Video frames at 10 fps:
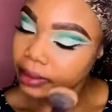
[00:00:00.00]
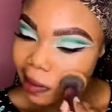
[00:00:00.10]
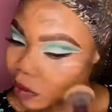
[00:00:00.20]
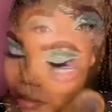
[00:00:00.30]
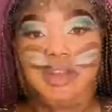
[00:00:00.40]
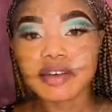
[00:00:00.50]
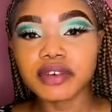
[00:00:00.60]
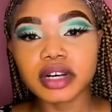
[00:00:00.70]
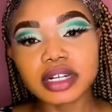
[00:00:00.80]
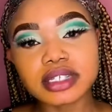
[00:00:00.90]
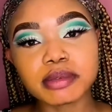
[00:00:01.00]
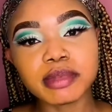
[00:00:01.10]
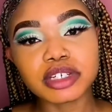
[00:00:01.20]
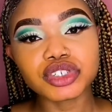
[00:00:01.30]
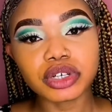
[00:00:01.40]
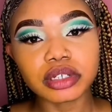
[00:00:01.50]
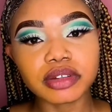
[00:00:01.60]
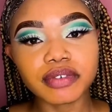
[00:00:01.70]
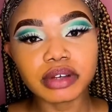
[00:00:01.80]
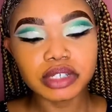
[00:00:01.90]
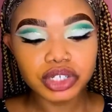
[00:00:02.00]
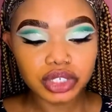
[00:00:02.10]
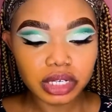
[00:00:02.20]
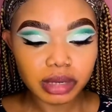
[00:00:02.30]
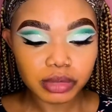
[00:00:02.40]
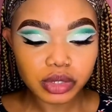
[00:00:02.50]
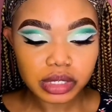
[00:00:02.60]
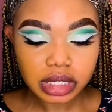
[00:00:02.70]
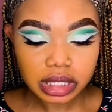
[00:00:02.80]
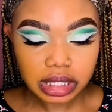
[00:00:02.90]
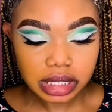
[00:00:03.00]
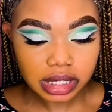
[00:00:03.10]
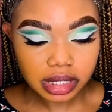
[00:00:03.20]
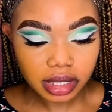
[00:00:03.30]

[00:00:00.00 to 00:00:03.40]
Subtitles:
Sorry, I forgot to mention the foundation I'm using is